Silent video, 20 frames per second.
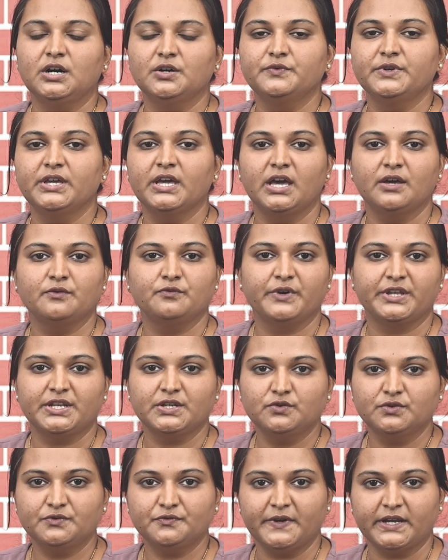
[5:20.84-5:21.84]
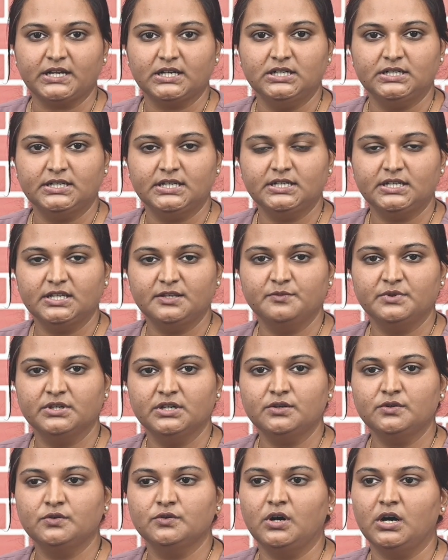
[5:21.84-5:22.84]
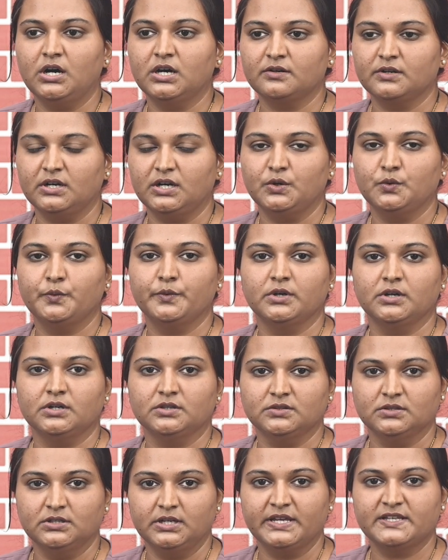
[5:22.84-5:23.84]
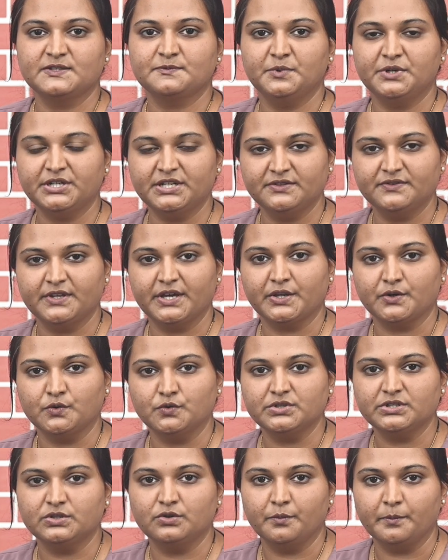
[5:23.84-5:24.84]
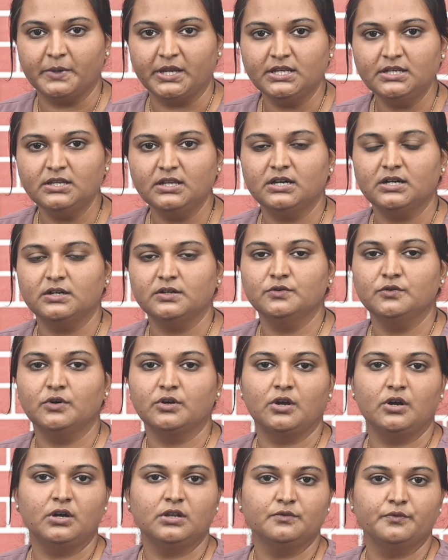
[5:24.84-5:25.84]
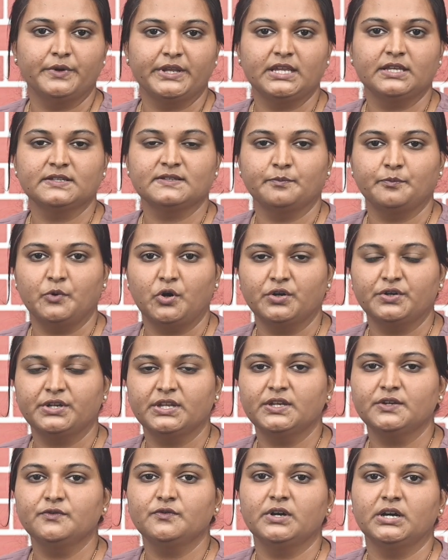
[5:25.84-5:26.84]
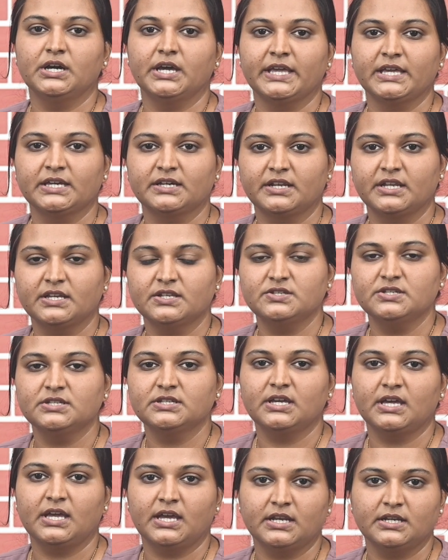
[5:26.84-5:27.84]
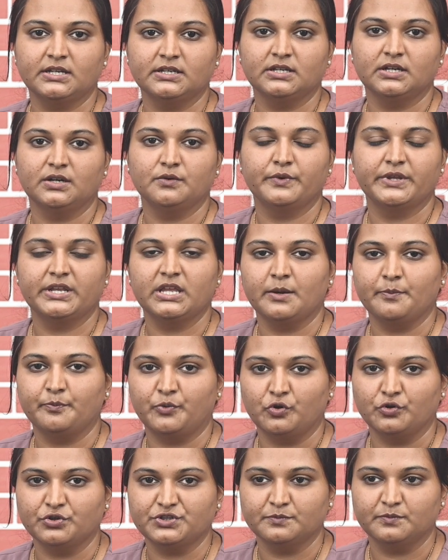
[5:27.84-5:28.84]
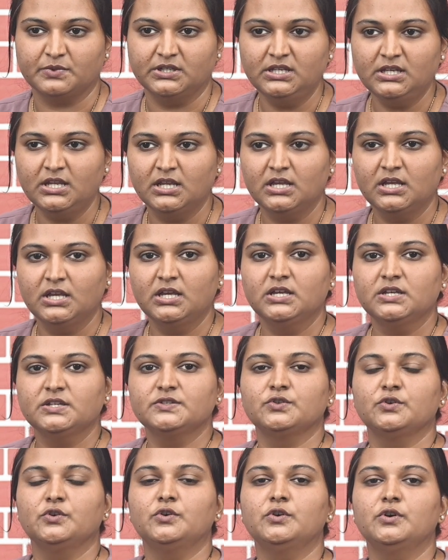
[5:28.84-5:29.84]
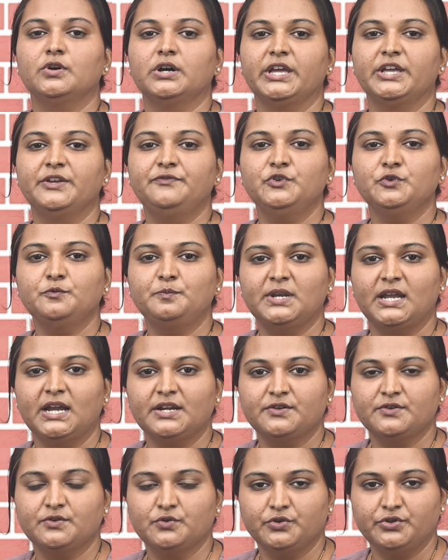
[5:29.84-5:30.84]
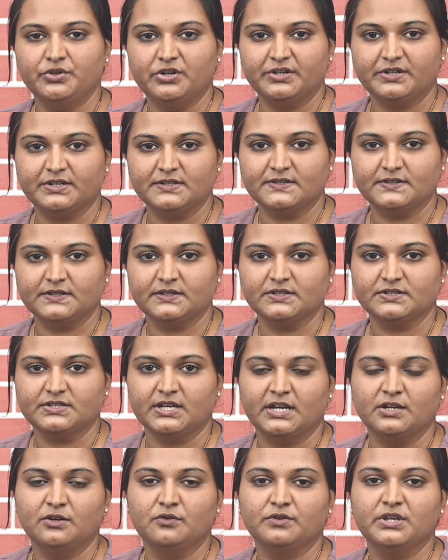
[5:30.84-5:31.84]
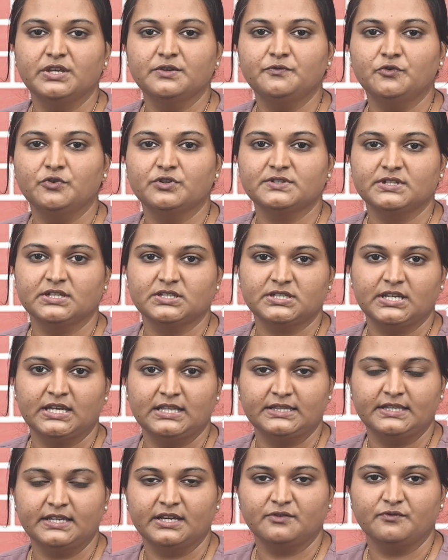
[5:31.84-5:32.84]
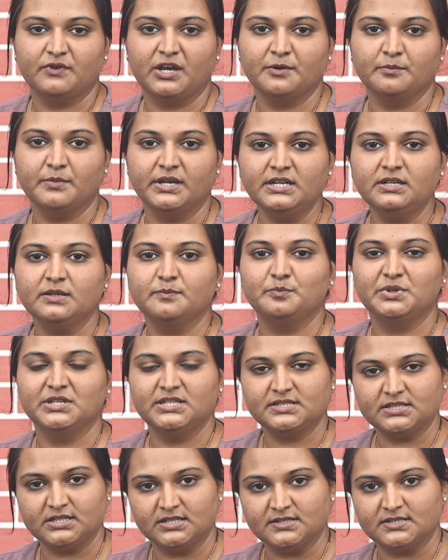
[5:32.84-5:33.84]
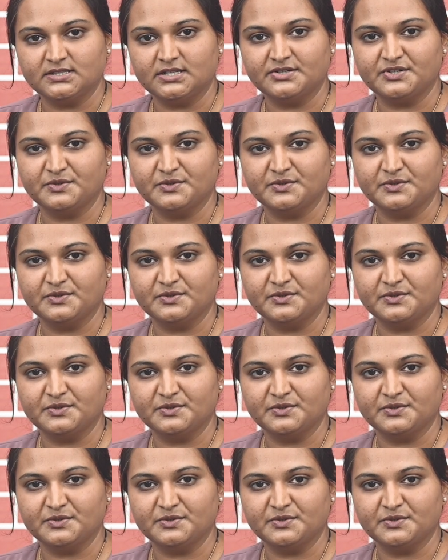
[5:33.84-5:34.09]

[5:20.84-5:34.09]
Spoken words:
We have very good faculty team here who are expert in their own domain, who are all very supportive, encouraging, and very approachable. So if you plan to do your research and looking for such healthy environment, please consider